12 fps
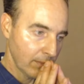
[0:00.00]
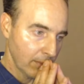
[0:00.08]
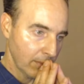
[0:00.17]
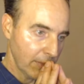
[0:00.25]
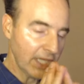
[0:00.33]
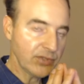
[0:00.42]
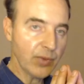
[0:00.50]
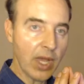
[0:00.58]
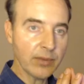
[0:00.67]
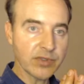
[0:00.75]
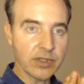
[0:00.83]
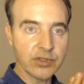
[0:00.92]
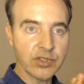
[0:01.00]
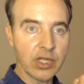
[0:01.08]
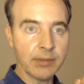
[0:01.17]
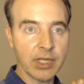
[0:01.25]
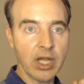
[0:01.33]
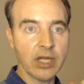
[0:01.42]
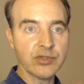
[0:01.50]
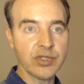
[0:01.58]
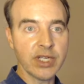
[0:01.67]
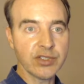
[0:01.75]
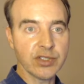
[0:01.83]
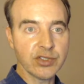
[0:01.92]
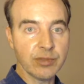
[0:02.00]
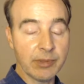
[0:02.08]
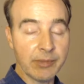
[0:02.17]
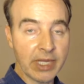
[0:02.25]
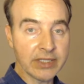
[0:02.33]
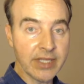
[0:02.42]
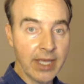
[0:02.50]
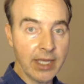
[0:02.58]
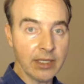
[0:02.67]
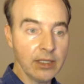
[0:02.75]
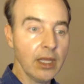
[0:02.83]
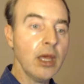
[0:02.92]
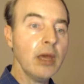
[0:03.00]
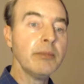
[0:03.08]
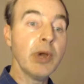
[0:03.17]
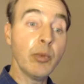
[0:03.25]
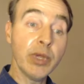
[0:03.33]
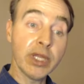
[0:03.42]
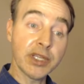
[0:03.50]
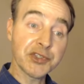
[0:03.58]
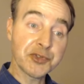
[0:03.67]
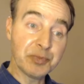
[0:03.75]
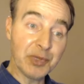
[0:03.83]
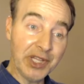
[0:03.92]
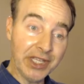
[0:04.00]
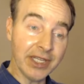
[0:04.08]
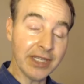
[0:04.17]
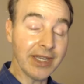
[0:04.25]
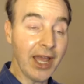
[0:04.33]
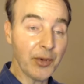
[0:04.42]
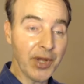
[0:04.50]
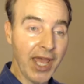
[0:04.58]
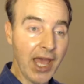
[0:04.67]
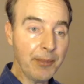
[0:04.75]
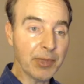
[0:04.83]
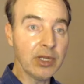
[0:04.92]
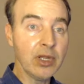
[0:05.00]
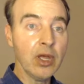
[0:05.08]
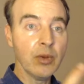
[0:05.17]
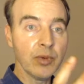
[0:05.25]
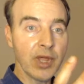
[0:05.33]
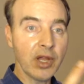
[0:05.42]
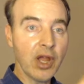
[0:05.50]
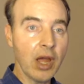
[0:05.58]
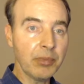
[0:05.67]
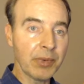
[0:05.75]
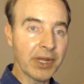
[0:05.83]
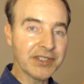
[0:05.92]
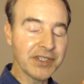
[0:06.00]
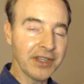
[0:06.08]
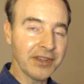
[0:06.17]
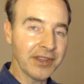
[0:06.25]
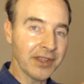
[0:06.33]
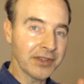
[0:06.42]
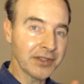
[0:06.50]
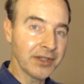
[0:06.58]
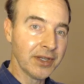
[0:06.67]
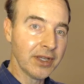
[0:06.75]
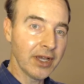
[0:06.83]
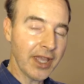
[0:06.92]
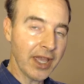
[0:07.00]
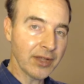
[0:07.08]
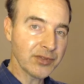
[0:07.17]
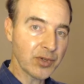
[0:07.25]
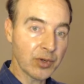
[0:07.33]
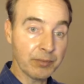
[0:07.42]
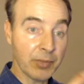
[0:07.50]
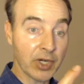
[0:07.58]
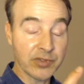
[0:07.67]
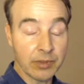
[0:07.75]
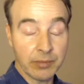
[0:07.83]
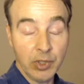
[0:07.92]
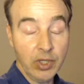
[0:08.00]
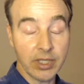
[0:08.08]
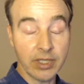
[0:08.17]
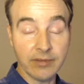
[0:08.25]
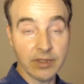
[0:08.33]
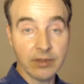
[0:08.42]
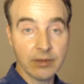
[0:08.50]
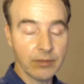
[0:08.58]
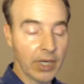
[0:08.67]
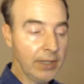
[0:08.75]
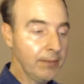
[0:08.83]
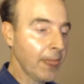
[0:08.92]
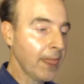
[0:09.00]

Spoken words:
That's why it was a legitimate contradiction should be maintained, but we could explain it and how it happened without compromising any of the other accounts or parts of the book even, right?